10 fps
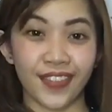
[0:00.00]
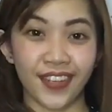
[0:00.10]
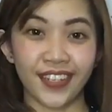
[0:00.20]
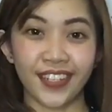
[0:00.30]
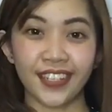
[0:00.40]

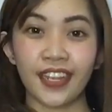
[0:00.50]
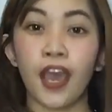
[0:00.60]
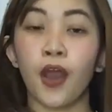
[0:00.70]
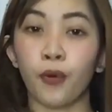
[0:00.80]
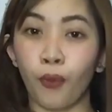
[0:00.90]
Third,
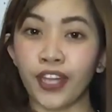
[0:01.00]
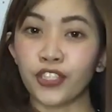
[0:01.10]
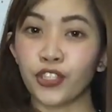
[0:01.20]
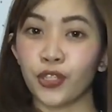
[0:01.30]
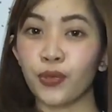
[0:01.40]
what
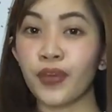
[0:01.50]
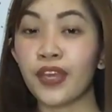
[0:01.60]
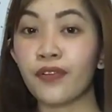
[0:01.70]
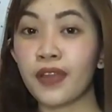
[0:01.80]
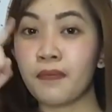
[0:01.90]
should
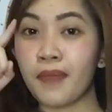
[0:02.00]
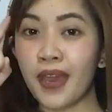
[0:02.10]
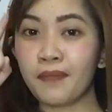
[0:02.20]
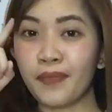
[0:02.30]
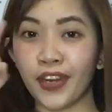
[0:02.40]
we
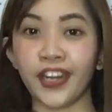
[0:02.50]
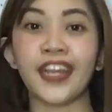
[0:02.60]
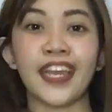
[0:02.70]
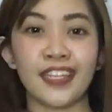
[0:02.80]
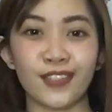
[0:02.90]

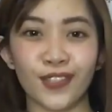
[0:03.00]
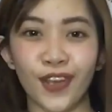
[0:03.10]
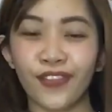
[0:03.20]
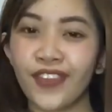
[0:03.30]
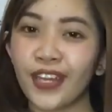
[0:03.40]
remember in
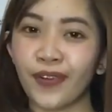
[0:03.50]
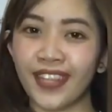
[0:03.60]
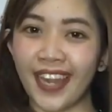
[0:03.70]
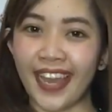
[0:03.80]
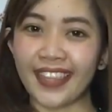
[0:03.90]
solving
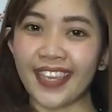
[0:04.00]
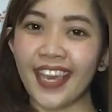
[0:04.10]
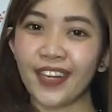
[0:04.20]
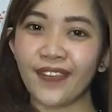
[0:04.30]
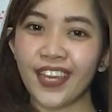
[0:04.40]
quadratic
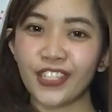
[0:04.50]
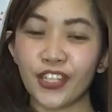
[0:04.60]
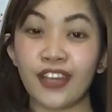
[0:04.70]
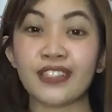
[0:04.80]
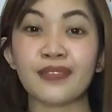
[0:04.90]

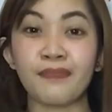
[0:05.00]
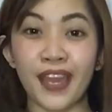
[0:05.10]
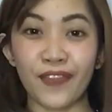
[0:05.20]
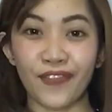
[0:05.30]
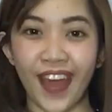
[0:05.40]
equations
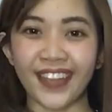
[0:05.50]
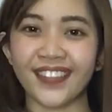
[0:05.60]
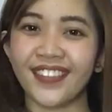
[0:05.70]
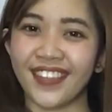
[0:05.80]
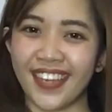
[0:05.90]
by
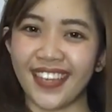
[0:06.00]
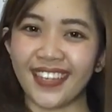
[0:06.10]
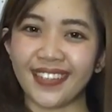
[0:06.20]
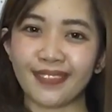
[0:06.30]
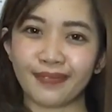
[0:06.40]

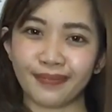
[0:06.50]
factoring?